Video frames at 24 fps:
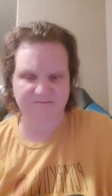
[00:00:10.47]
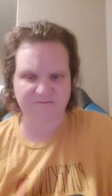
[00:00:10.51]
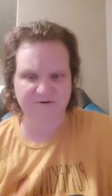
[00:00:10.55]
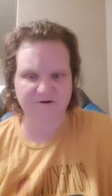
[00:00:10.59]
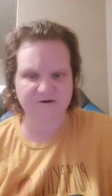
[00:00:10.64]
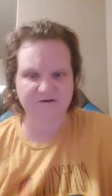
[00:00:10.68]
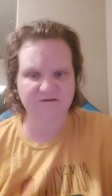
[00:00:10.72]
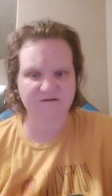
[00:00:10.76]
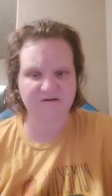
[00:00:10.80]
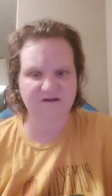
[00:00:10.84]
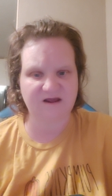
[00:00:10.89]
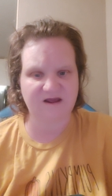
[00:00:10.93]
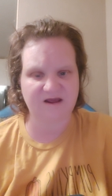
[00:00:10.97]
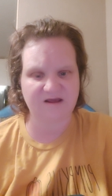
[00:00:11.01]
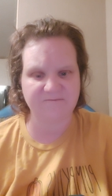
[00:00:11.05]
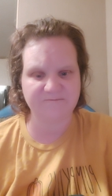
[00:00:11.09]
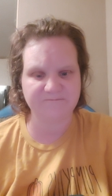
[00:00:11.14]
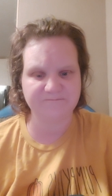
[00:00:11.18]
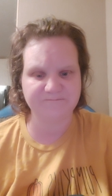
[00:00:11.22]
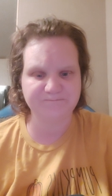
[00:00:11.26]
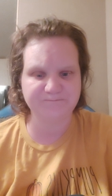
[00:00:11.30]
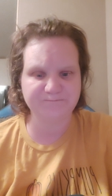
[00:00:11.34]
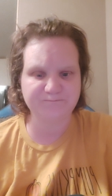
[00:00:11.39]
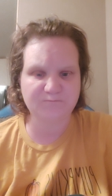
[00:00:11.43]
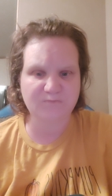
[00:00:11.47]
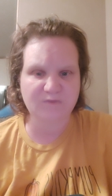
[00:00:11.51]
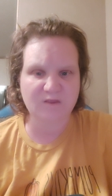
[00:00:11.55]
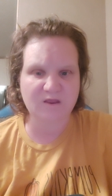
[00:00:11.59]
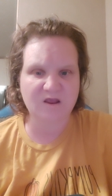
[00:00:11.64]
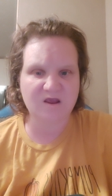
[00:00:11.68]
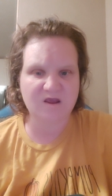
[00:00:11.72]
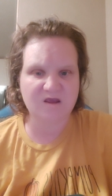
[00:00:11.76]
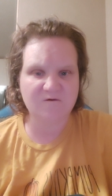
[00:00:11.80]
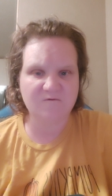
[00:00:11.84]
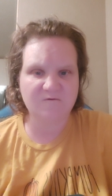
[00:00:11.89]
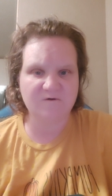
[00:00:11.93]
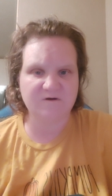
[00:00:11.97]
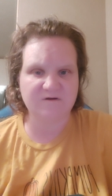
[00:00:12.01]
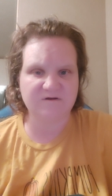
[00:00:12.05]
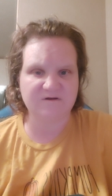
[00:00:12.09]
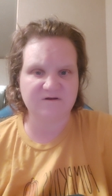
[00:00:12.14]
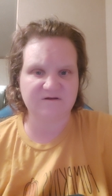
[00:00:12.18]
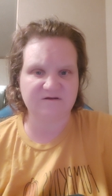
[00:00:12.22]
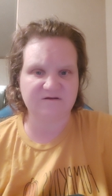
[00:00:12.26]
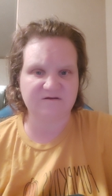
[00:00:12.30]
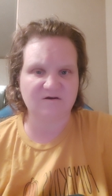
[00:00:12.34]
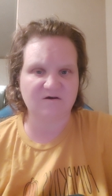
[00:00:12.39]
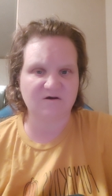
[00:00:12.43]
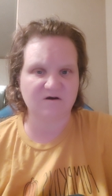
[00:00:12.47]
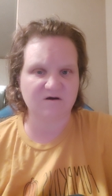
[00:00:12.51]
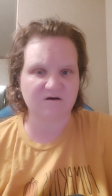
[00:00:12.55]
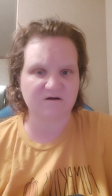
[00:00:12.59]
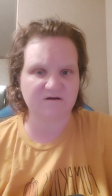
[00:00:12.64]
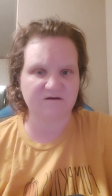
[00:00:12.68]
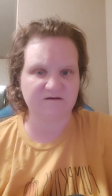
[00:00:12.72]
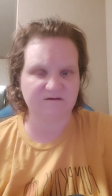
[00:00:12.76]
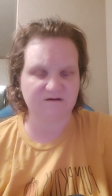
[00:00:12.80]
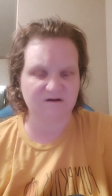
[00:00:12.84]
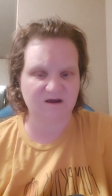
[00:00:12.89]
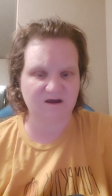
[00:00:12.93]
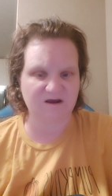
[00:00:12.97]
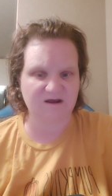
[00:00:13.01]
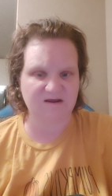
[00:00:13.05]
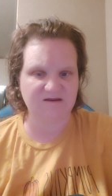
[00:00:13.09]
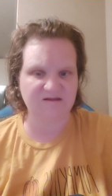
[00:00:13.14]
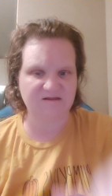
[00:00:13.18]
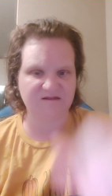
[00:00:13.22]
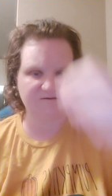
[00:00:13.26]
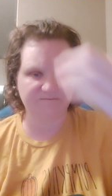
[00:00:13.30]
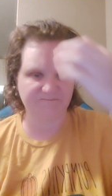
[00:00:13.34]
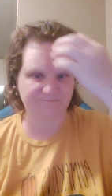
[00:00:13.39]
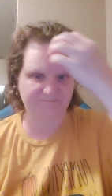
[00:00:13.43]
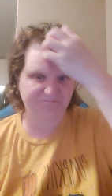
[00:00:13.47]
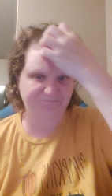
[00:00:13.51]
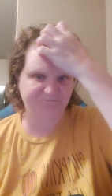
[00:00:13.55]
birthday, which is August 9th,